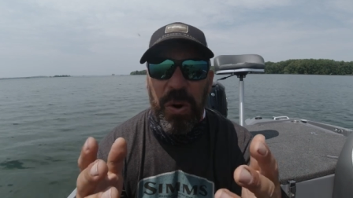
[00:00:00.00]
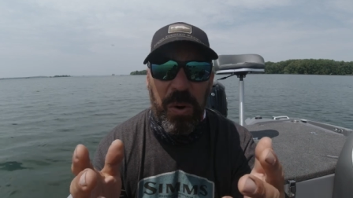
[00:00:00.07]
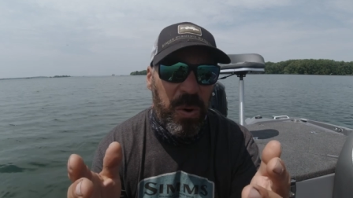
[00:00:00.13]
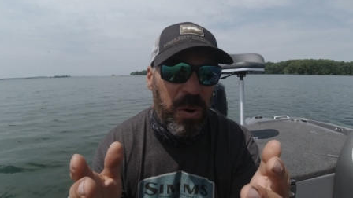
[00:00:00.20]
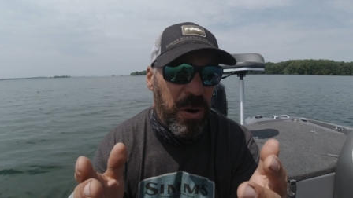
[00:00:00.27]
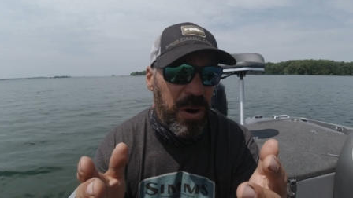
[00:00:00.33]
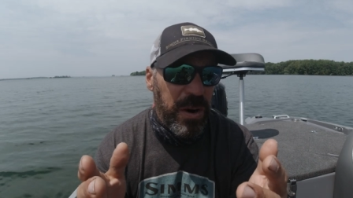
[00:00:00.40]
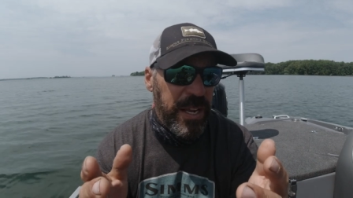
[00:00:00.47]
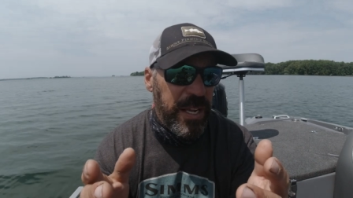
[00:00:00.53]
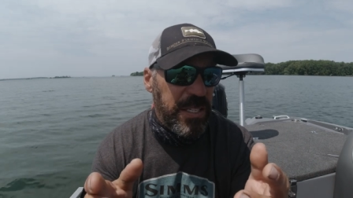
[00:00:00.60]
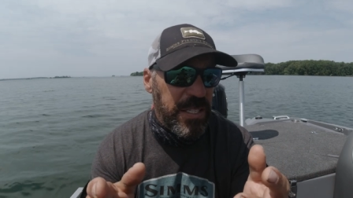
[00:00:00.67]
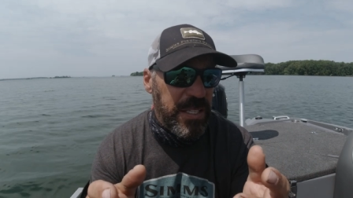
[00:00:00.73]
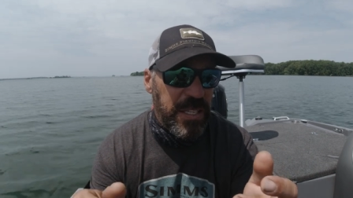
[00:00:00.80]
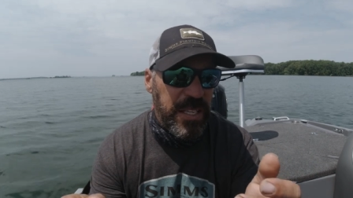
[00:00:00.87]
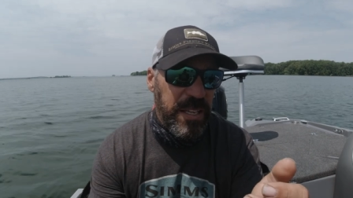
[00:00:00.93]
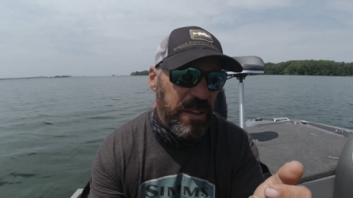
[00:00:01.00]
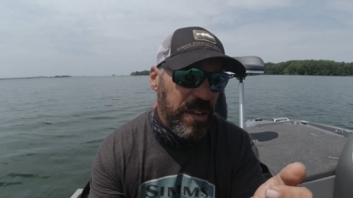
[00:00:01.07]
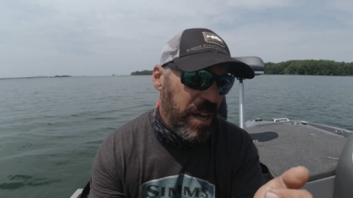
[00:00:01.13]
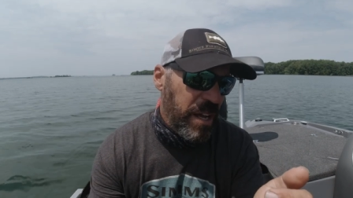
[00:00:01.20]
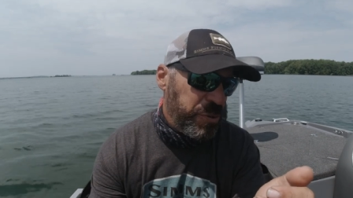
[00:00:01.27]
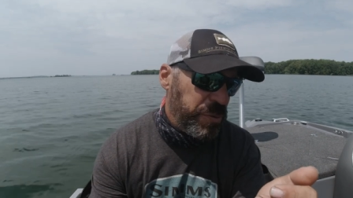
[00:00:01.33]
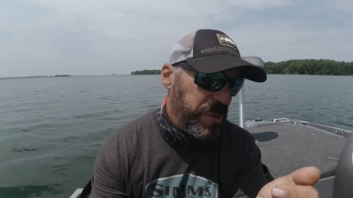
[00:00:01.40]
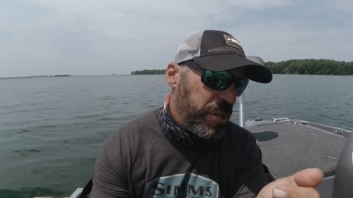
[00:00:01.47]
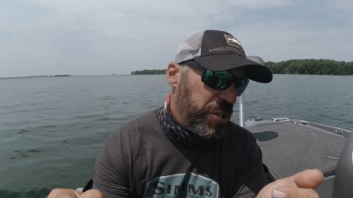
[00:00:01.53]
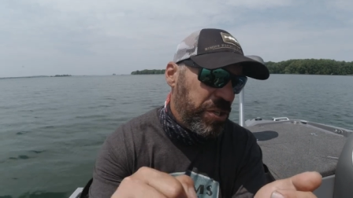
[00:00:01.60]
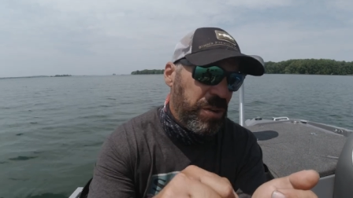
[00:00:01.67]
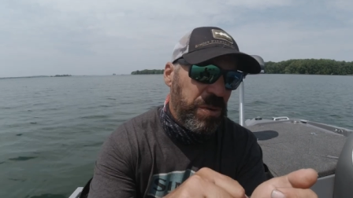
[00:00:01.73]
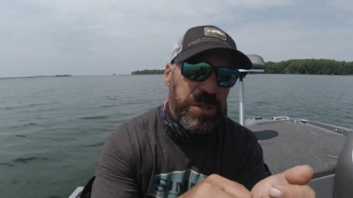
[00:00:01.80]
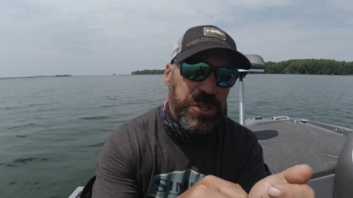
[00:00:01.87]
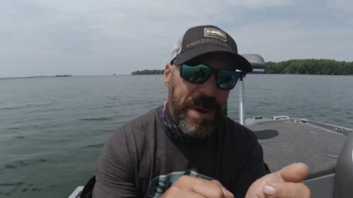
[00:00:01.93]
or it's the uh,
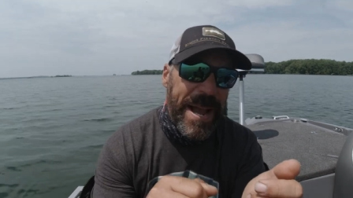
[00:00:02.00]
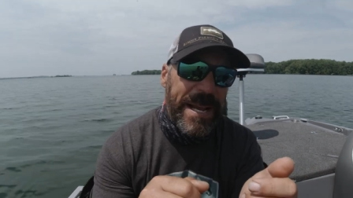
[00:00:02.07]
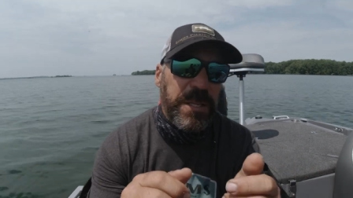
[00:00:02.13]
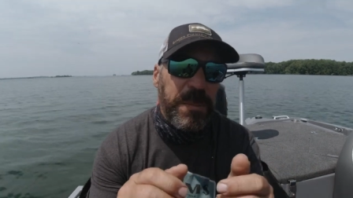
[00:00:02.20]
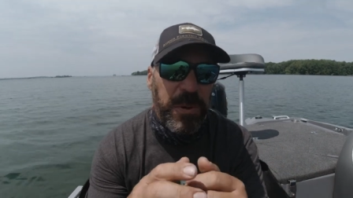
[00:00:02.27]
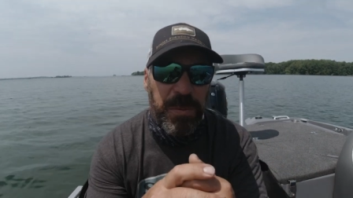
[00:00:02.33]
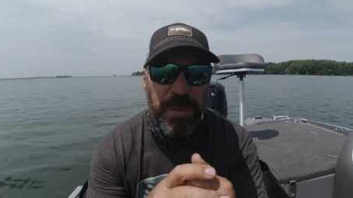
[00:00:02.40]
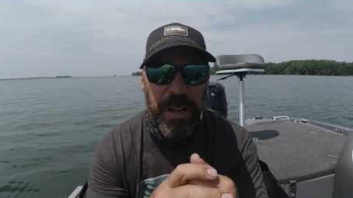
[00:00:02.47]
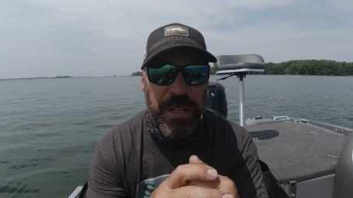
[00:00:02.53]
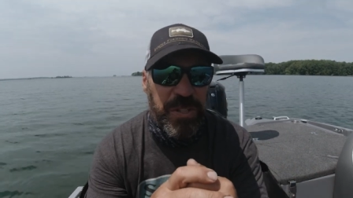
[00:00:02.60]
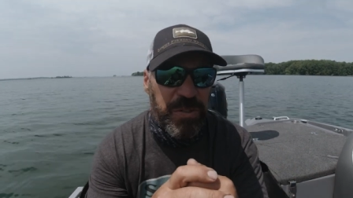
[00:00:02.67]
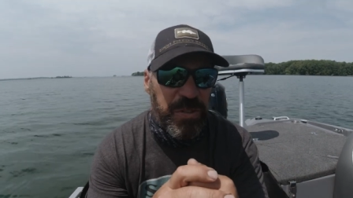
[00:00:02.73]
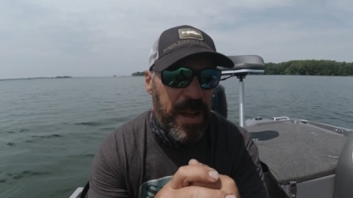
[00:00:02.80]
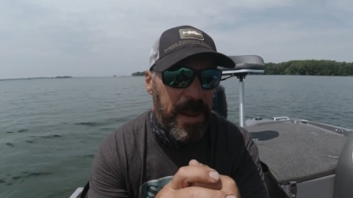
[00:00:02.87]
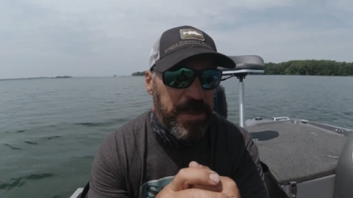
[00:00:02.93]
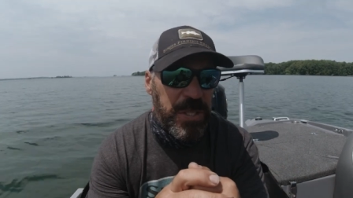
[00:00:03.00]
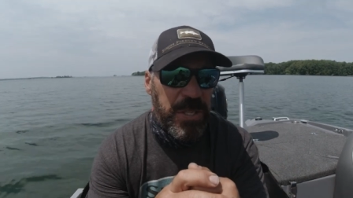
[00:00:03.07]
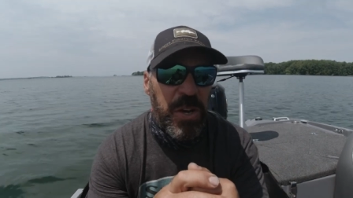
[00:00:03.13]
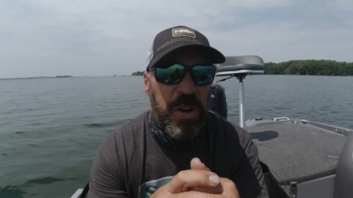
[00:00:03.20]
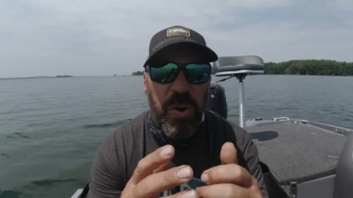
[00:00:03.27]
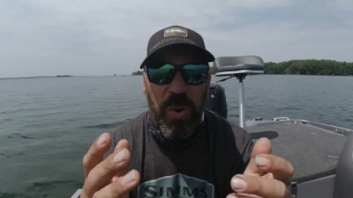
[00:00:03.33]
traditional retractable rod straps,